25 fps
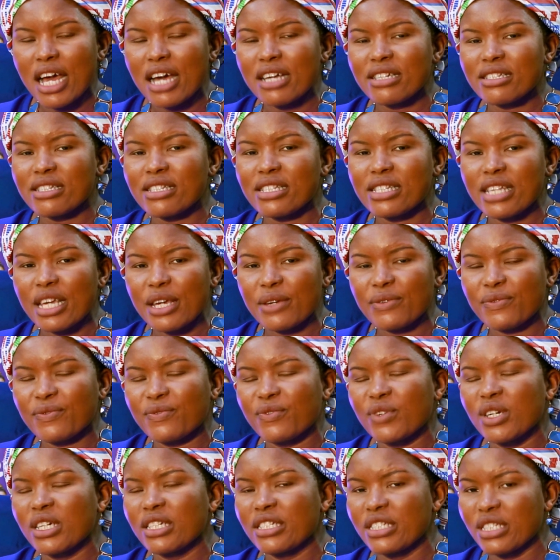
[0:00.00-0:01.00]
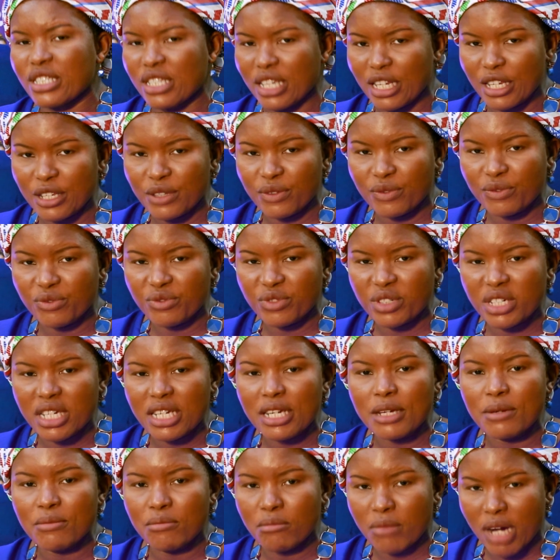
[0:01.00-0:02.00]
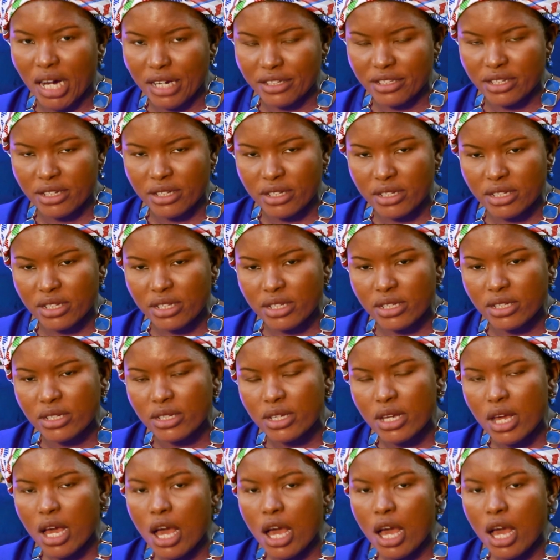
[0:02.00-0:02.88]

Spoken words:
safe delivery matters.